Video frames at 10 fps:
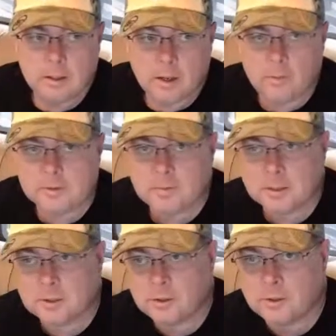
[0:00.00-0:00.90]
Always make
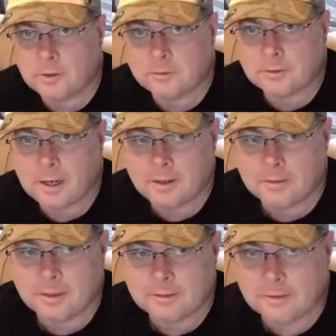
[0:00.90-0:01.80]
sure that
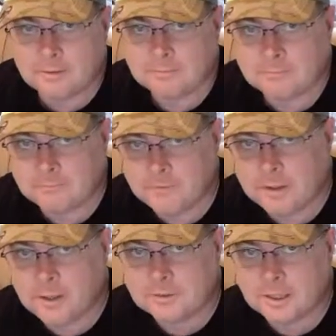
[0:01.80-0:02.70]
the
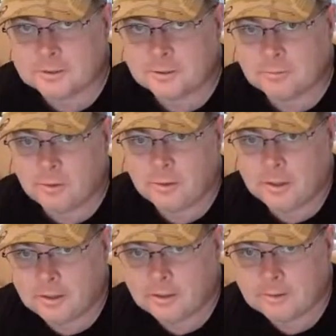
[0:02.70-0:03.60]
video is actually
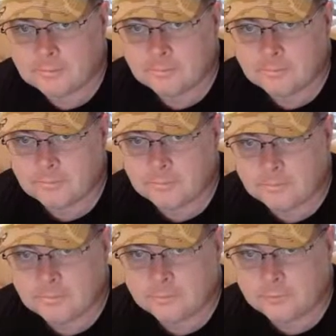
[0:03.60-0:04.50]
rolling
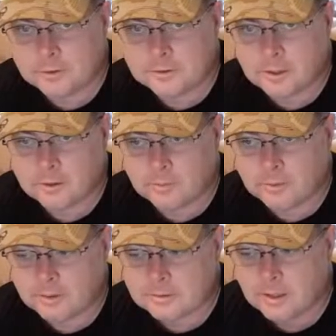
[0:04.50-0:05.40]
before you start doing
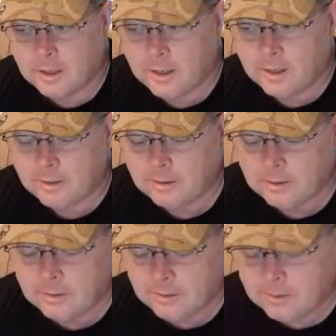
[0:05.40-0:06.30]
this. I
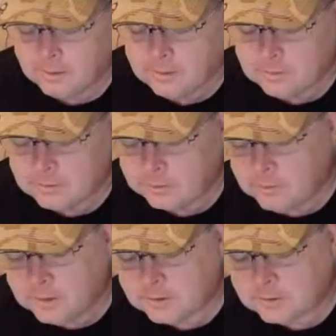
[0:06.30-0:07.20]
do
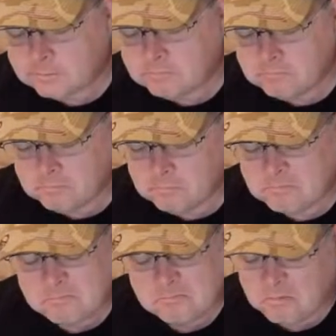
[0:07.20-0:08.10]
this
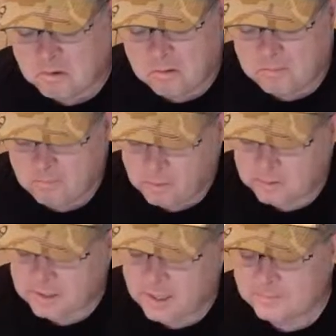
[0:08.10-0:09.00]
more
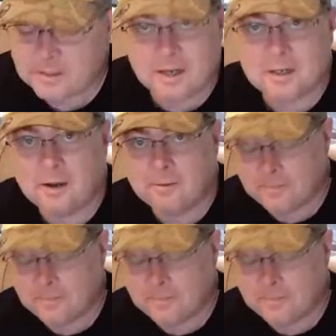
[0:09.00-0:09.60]
times than I care to